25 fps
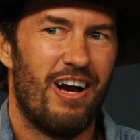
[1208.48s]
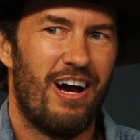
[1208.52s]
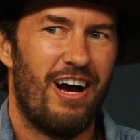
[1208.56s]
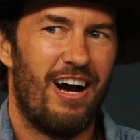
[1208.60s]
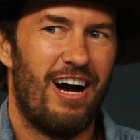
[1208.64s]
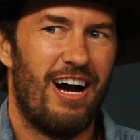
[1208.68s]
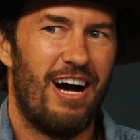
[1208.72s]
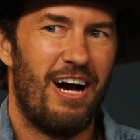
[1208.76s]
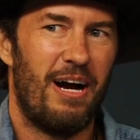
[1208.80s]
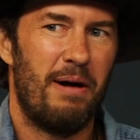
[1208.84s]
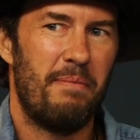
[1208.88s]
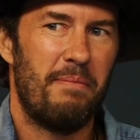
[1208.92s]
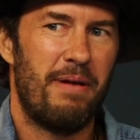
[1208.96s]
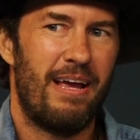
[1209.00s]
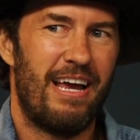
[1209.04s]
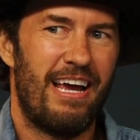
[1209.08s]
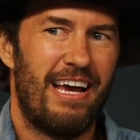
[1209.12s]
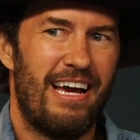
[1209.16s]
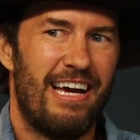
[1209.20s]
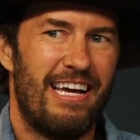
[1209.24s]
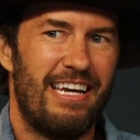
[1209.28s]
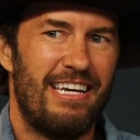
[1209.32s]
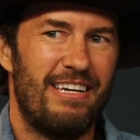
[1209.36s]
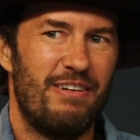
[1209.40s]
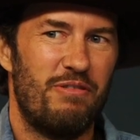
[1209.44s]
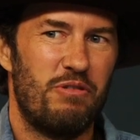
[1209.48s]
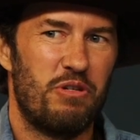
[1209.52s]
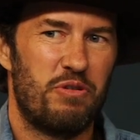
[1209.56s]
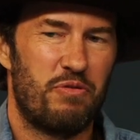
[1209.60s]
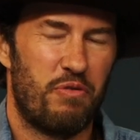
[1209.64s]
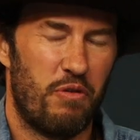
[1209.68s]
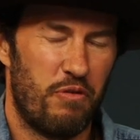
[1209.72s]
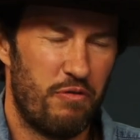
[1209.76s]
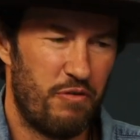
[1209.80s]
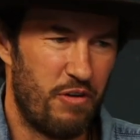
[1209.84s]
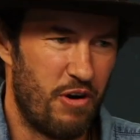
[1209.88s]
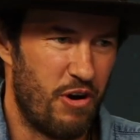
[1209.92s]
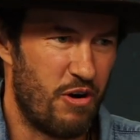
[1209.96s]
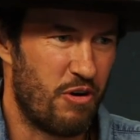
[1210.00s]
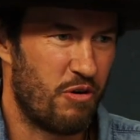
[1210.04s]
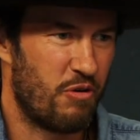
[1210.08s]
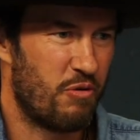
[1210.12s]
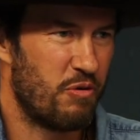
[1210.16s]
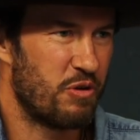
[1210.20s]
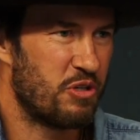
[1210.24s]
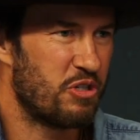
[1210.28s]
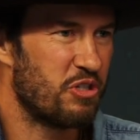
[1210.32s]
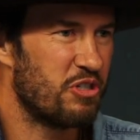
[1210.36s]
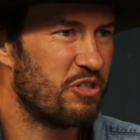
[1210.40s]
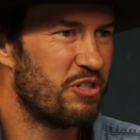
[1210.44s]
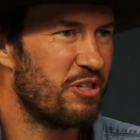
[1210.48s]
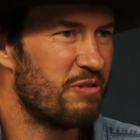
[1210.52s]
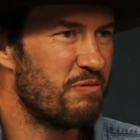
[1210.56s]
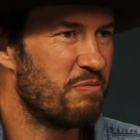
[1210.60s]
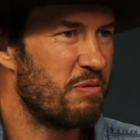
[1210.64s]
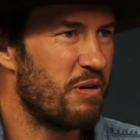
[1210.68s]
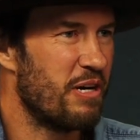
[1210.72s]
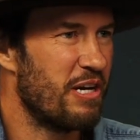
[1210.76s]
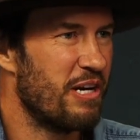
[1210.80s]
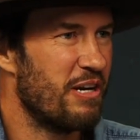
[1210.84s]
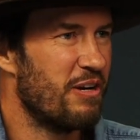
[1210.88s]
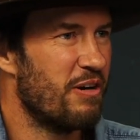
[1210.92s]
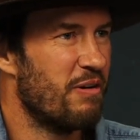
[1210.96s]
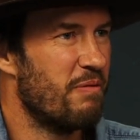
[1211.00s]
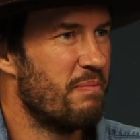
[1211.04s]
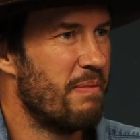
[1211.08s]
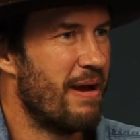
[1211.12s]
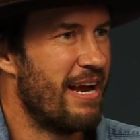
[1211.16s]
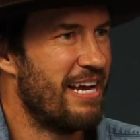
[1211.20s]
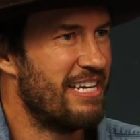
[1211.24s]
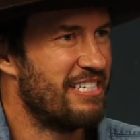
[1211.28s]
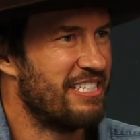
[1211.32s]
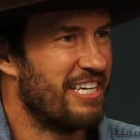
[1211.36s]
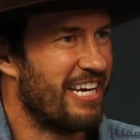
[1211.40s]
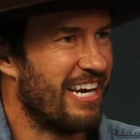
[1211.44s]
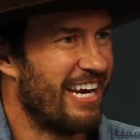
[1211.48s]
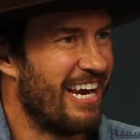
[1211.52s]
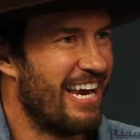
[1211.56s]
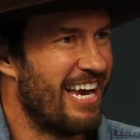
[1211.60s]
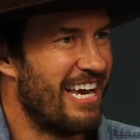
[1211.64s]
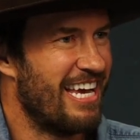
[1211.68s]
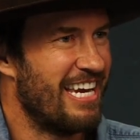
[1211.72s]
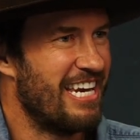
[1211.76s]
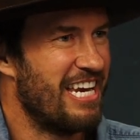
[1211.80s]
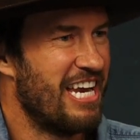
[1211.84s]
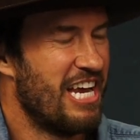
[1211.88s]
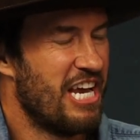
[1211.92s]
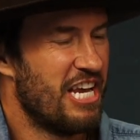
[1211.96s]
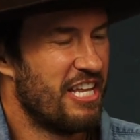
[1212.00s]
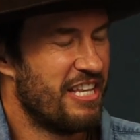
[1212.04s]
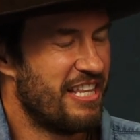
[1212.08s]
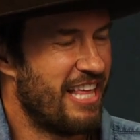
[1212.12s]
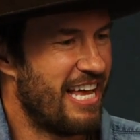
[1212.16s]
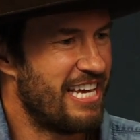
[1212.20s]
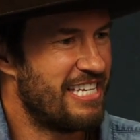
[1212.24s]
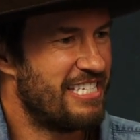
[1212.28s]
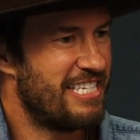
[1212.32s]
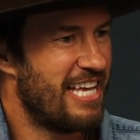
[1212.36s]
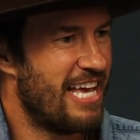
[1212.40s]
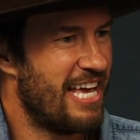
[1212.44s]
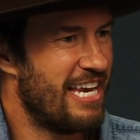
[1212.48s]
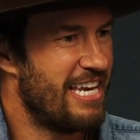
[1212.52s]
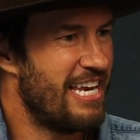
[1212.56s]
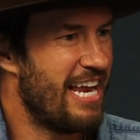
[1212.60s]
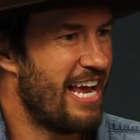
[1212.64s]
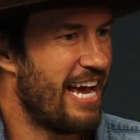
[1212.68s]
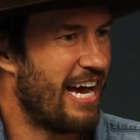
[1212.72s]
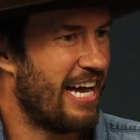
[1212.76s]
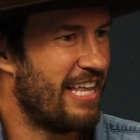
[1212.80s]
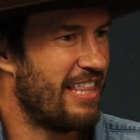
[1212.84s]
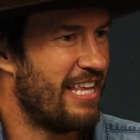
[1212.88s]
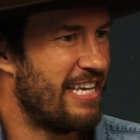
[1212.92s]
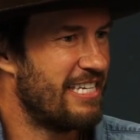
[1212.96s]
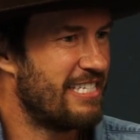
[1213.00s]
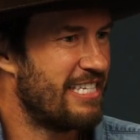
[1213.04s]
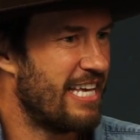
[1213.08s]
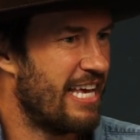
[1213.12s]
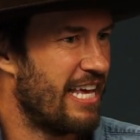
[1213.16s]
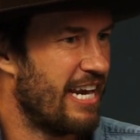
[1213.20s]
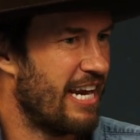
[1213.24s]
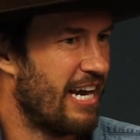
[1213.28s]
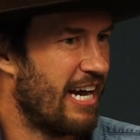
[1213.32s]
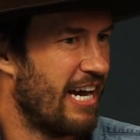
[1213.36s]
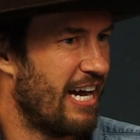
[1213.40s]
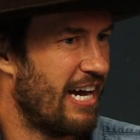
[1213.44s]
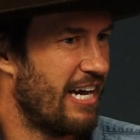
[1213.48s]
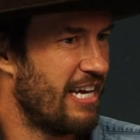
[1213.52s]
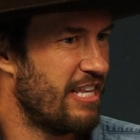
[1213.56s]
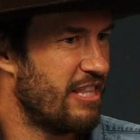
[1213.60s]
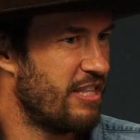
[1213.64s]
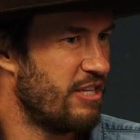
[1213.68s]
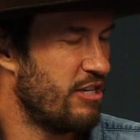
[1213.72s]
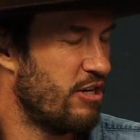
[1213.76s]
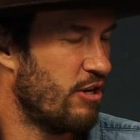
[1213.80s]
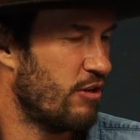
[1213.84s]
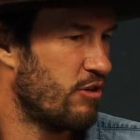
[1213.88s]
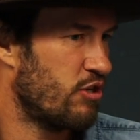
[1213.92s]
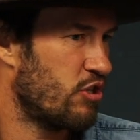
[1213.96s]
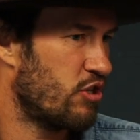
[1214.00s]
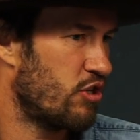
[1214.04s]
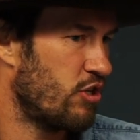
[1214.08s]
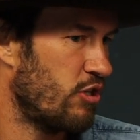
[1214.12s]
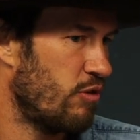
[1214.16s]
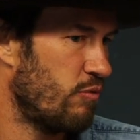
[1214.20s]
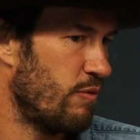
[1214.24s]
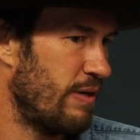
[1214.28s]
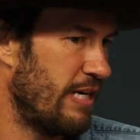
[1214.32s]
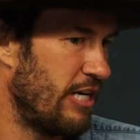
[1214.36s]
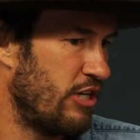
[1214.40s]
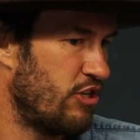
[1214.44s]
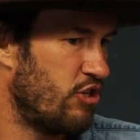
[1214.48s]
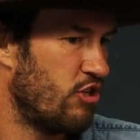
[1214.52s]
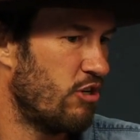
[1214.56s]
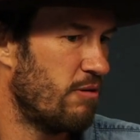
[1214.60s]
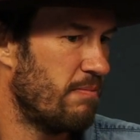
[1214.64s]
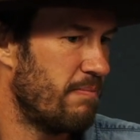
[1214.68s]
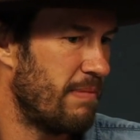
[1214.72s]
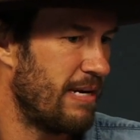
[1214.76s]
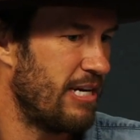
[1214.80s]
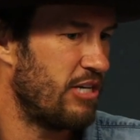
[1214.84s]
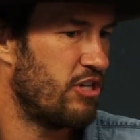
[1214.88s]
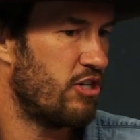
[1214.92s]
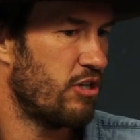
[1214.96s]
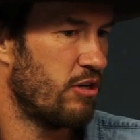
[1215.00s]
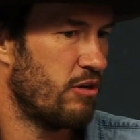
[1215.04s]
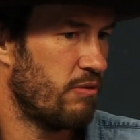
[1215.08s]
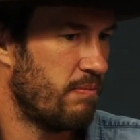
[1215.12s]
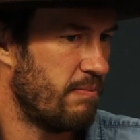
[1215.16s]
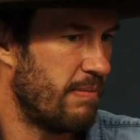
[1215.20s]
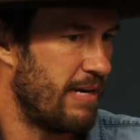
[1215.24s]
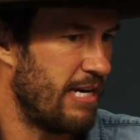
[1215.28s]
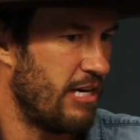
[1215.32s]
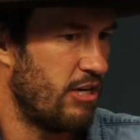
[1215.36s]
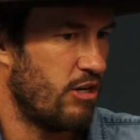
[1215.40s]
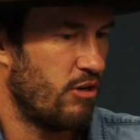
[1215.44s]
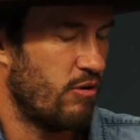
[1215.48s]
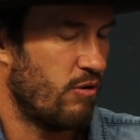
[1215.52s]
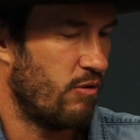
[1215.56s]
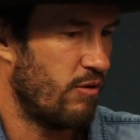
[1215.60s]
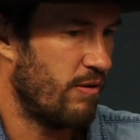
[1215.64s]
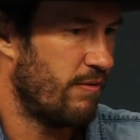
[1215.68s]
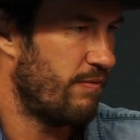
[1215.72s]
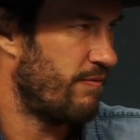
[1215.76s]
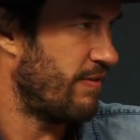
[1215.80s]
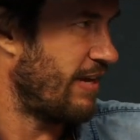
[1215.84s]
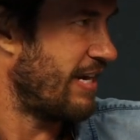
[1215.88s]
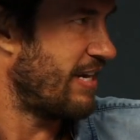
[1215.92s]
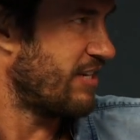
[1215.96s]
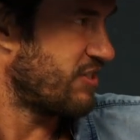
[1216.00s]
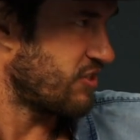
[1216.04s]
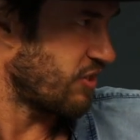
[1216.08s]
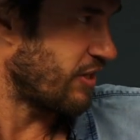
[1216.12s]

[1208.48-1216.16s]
And it was for Vogue, which is pretty amazing. And they said, the shoot, we need you to meet you in Venice